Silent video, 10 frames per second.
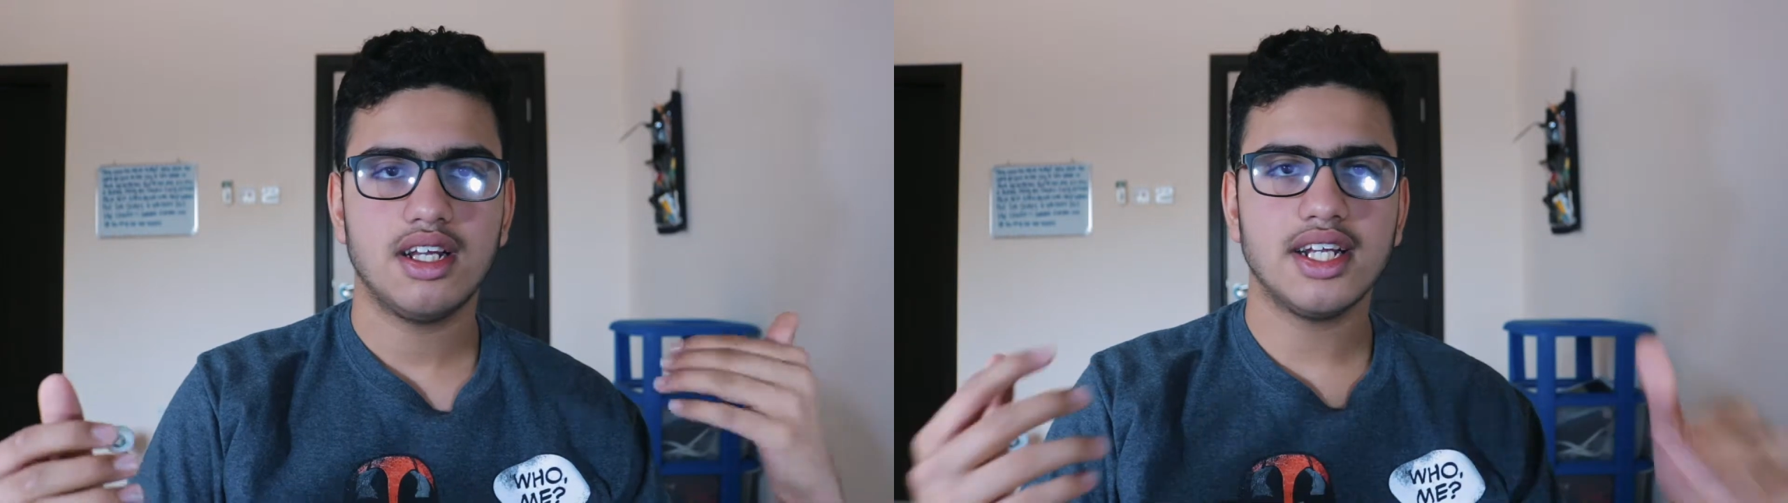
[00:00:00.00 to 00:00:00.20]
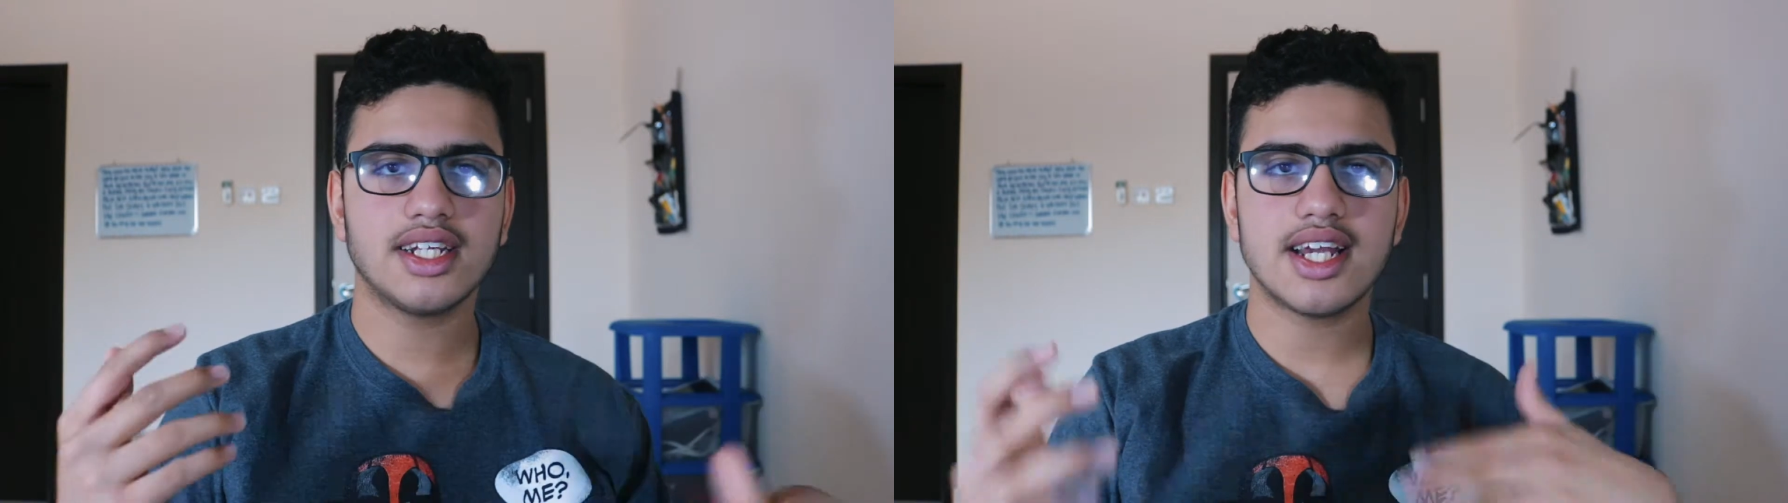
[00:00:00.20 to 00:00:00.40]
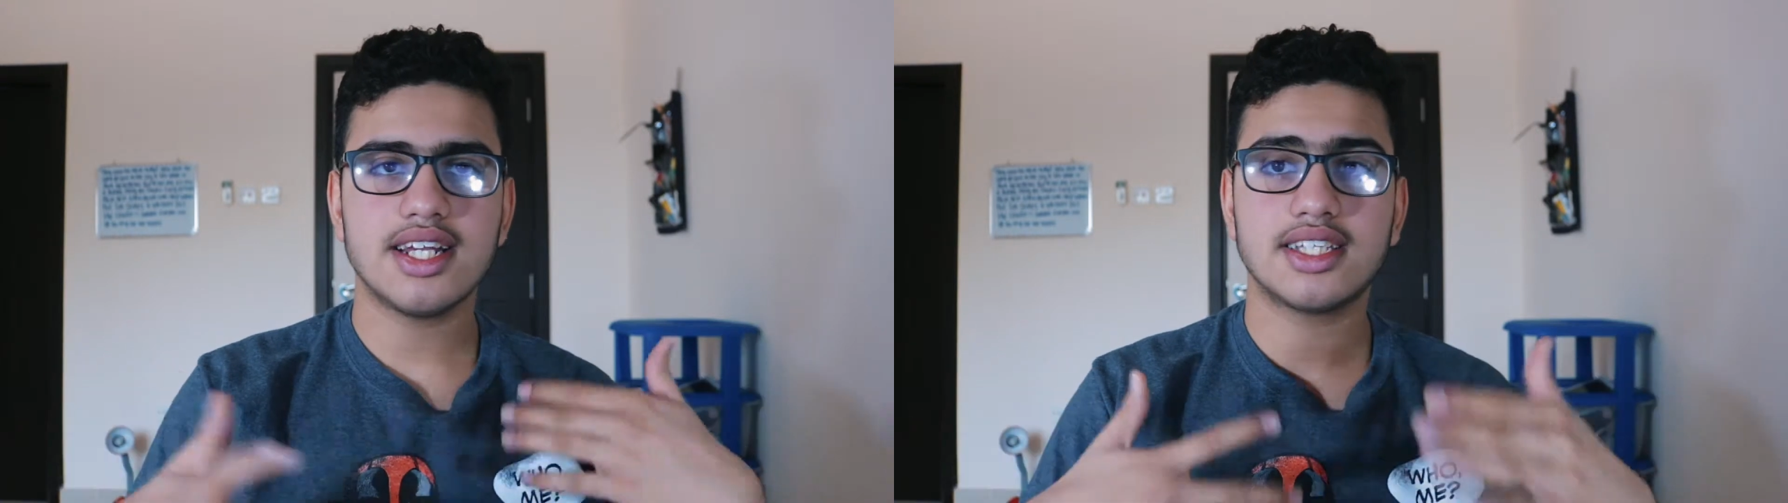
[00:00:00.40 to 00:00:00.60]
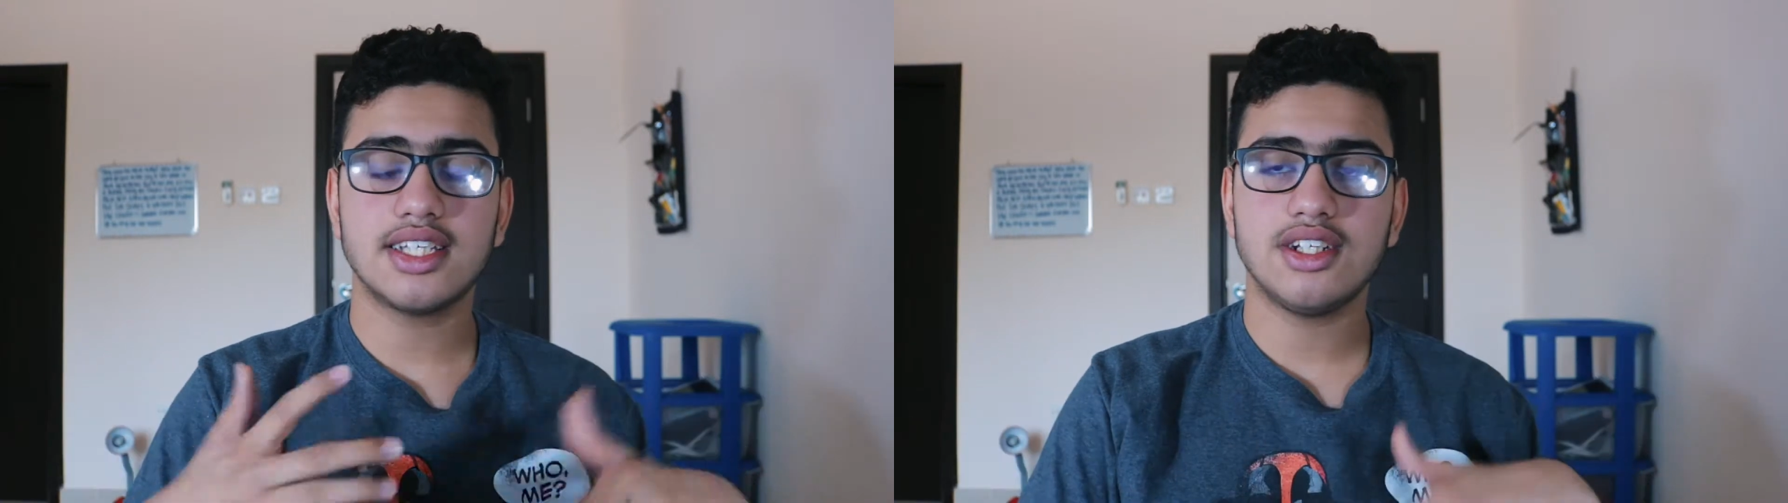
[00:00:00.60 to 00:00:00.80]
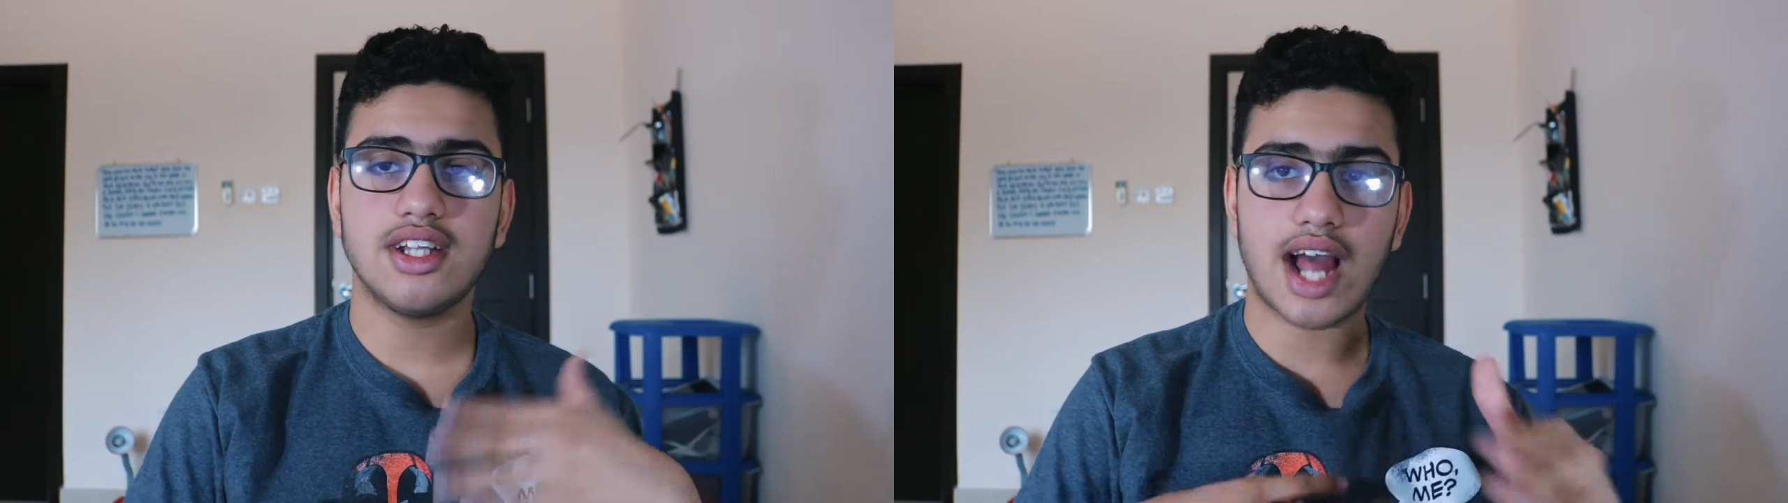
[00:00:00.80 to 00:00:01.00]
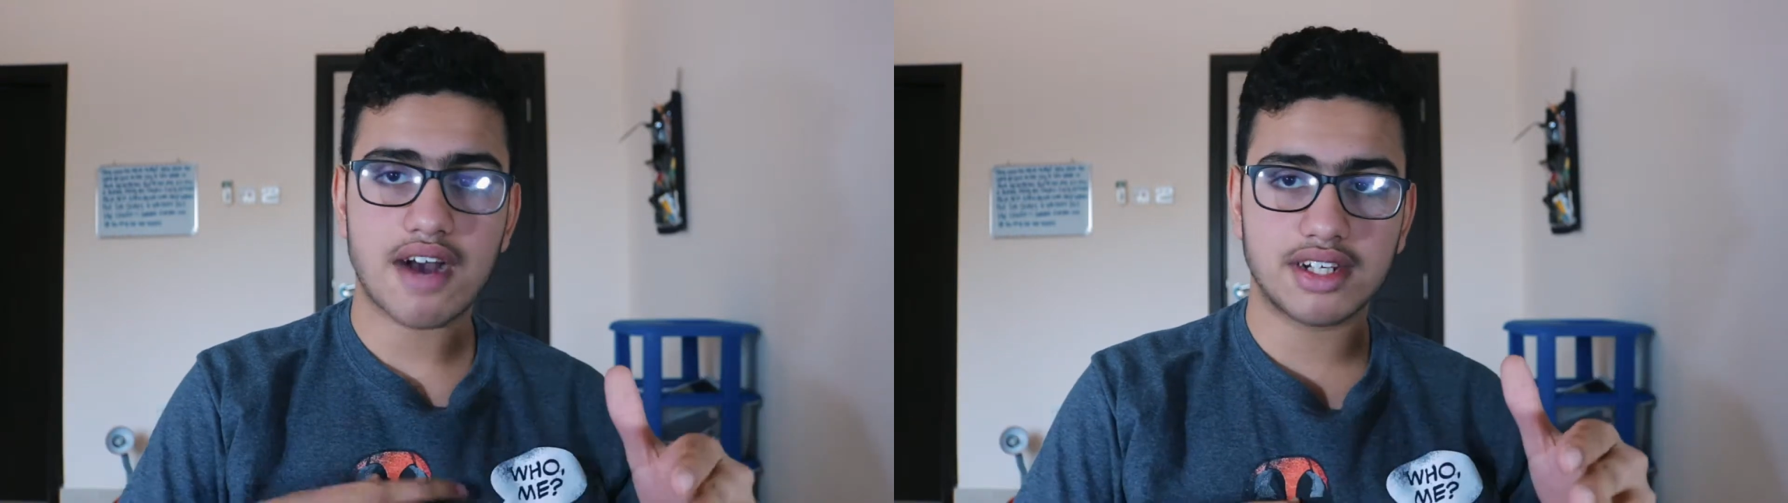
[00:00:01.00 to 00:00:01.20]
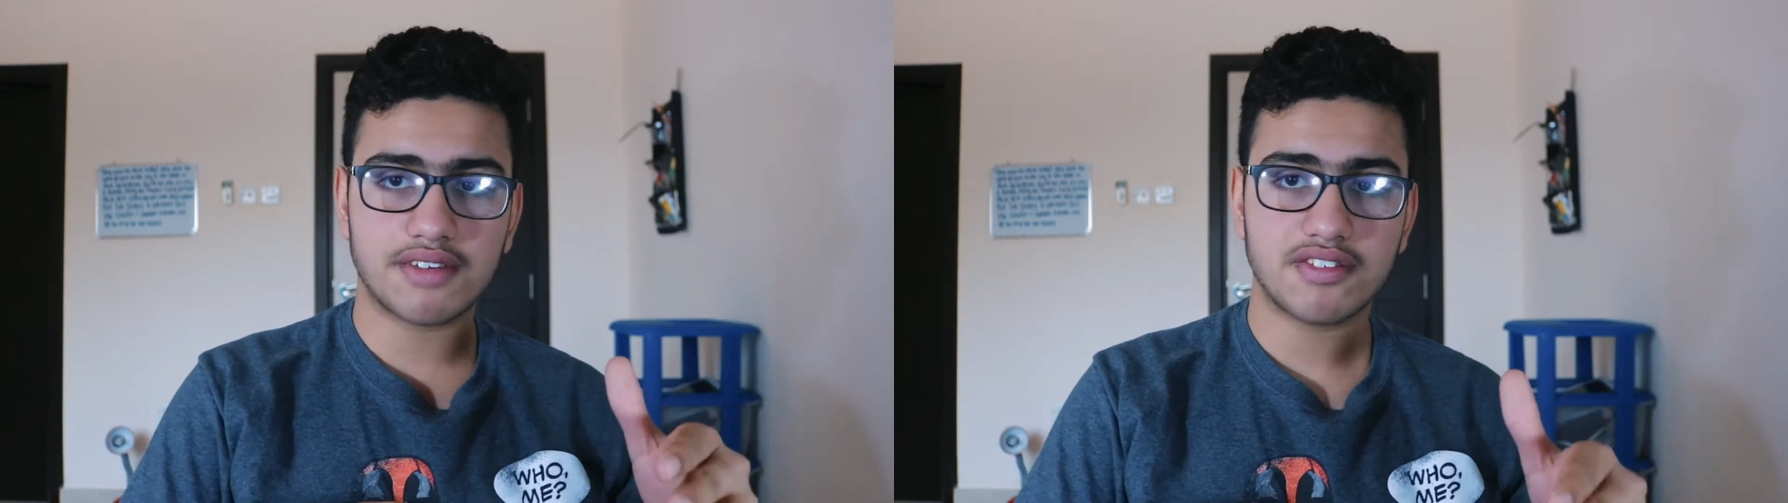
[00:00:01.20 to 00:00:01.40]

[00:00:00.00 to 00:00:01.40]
in case you didn't have enough